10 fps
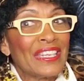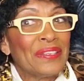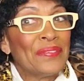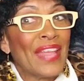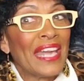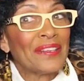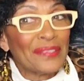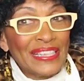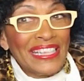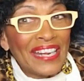the truth, I didn't
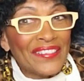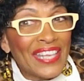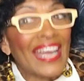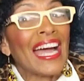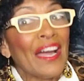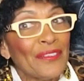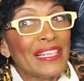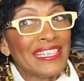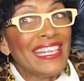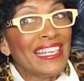read everything. I really
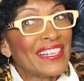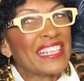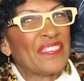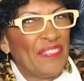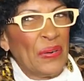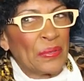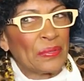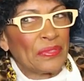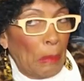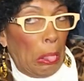did look at the
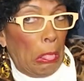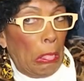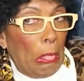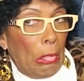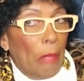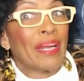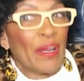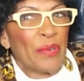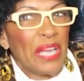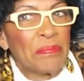photos, but I
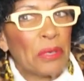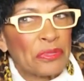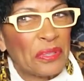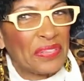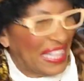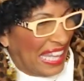read most of it.